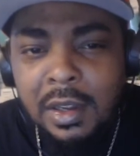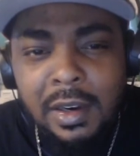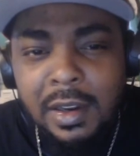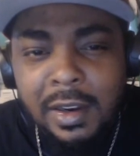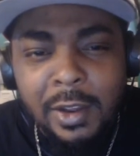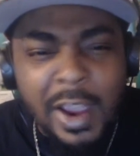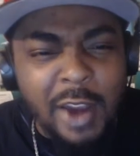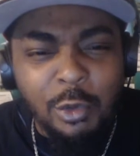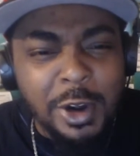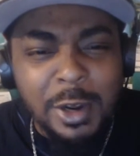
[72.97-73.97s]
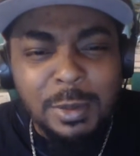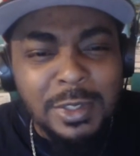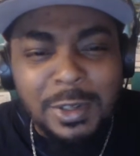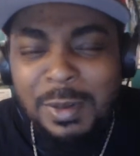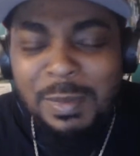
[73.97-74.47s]
They're gonna have rims
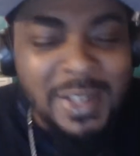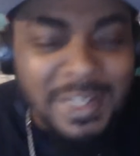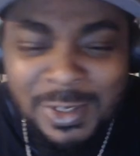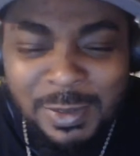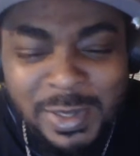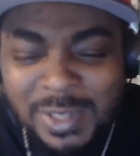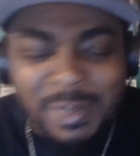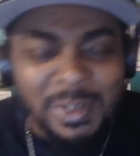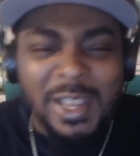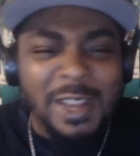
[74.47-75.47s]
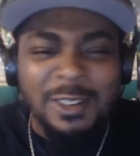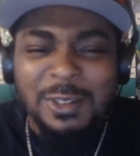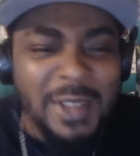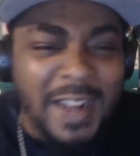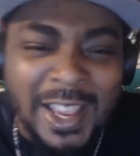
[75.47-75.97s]
on it. Man, this is gonna be so ghetto,
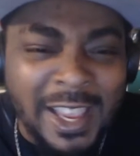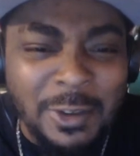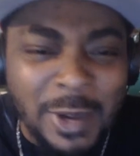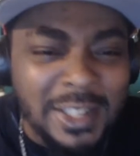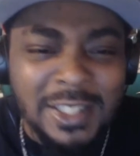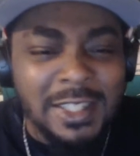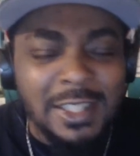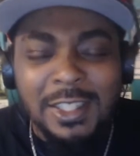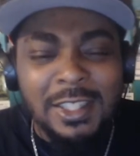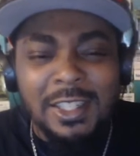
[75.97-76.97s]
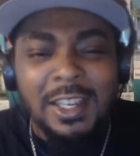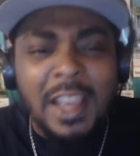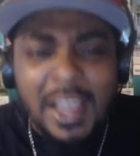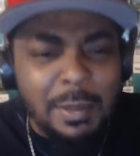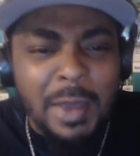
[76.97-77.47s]
man. I can't wait to see this shit.
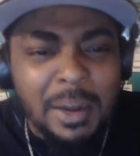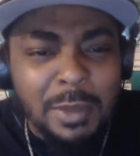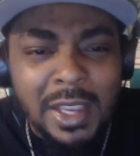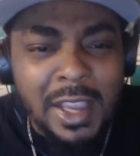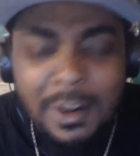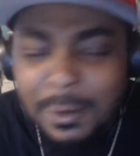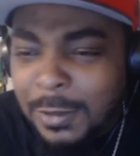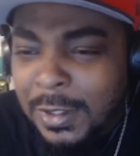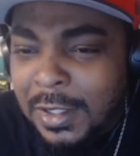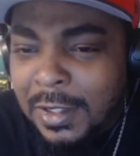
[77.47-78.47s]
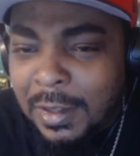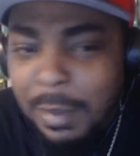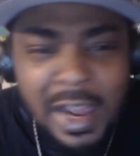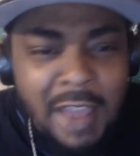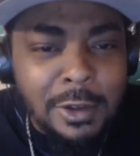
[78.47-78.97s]
It better be ghetto. You
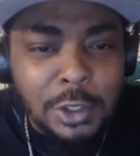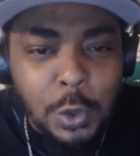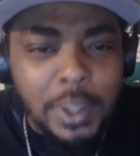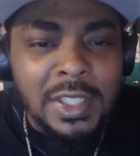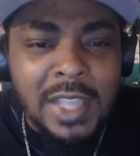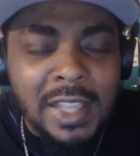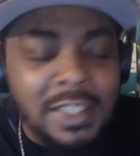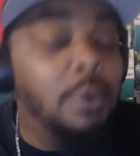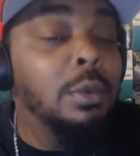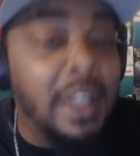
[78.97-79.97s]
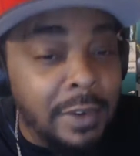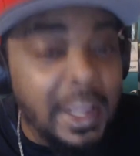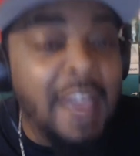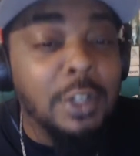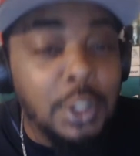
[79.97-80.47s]
better have a Jordan sign. It's gonna definitely
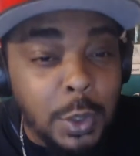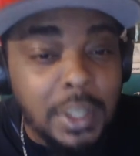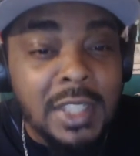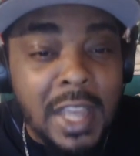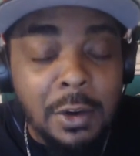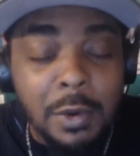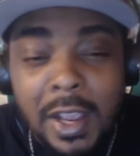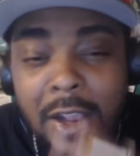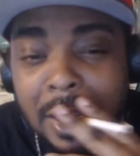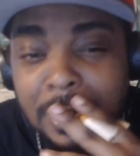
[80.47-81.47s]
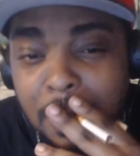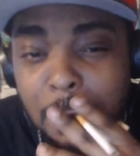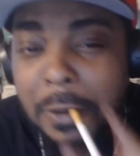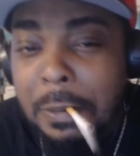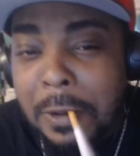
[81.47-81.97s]
have a Jordan sign on that car
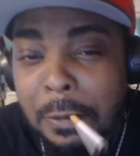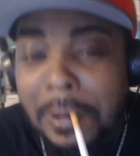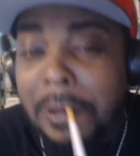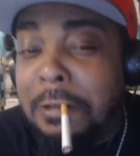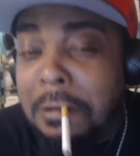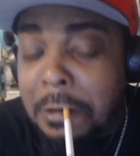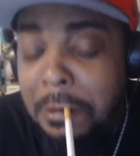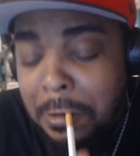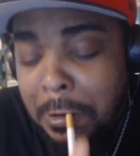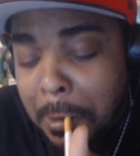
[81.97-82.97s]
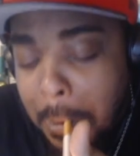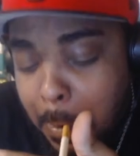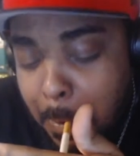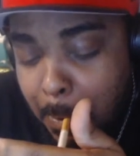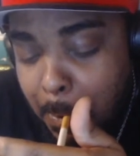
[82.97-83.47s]
somewhere, man. We got to see this shit
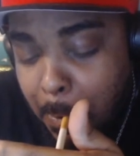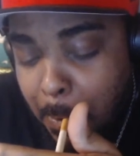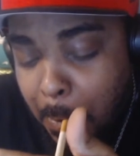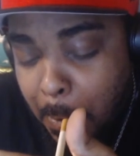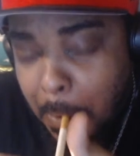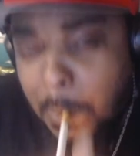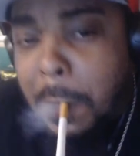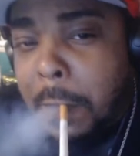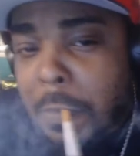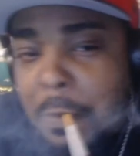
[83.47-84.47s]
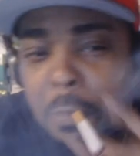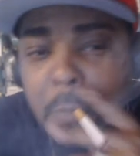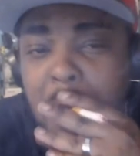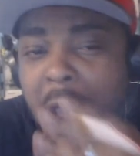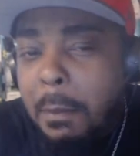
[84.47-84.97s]
though.
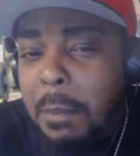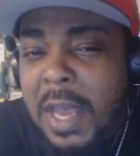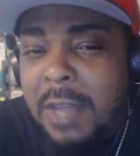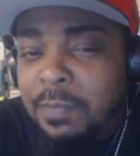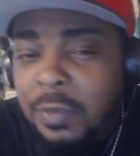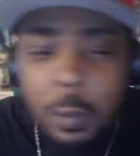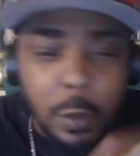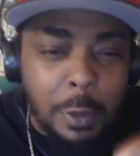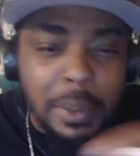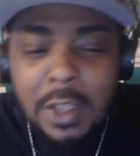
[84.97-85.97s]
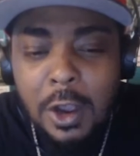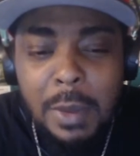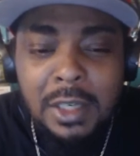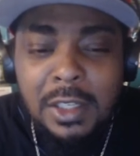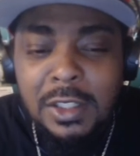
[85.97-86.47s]
But we gonna be talking
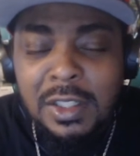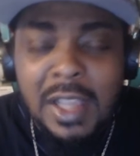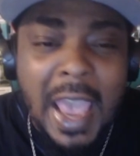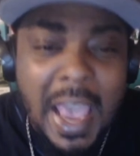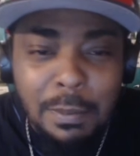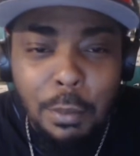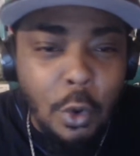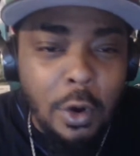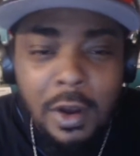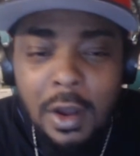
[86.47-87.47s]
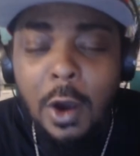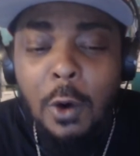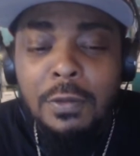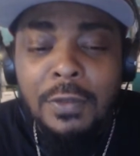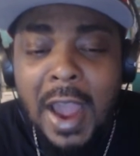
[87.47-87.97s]
about this and more on
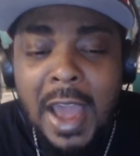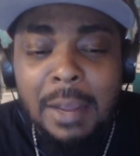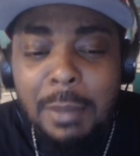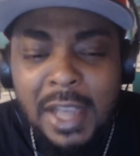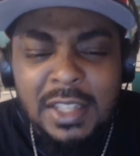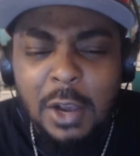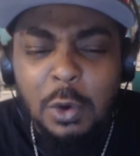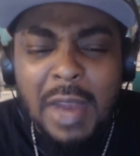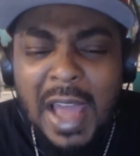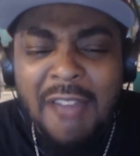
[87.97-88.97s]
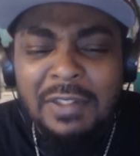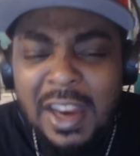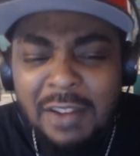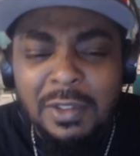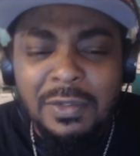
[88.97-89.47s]
Friday, man. Cause I go live
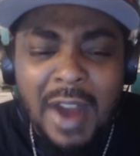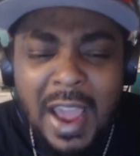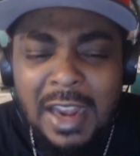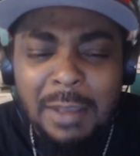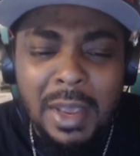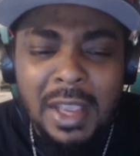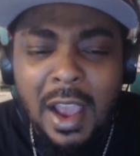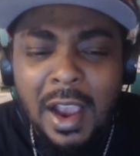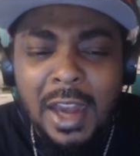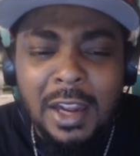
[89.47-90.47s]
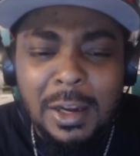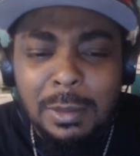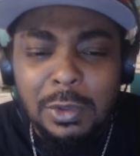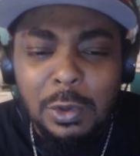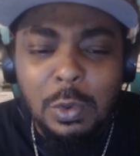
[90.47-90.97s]
every Friday, man. Y'all gotta come
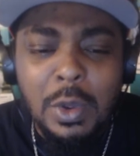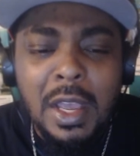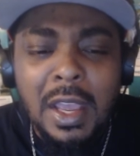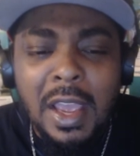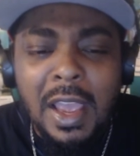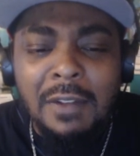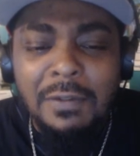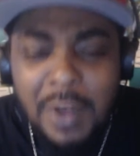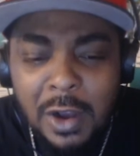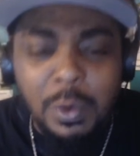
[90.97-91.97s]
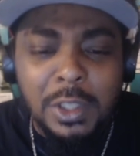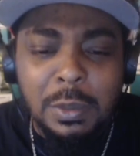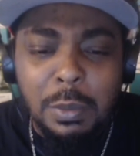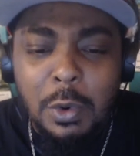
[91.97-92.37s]
through and fuck with your boy,